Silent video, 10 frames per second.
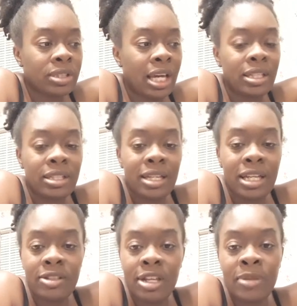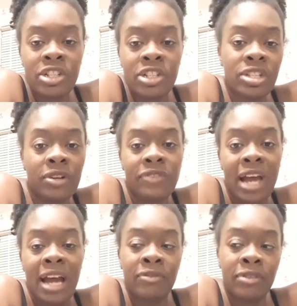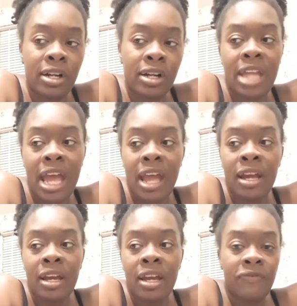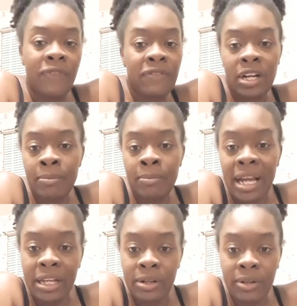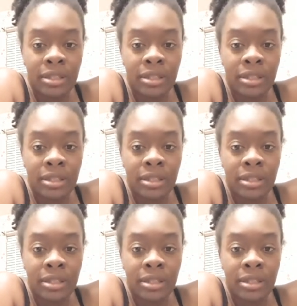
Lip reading: Like it been a shift. I have learned that faith come by hearing.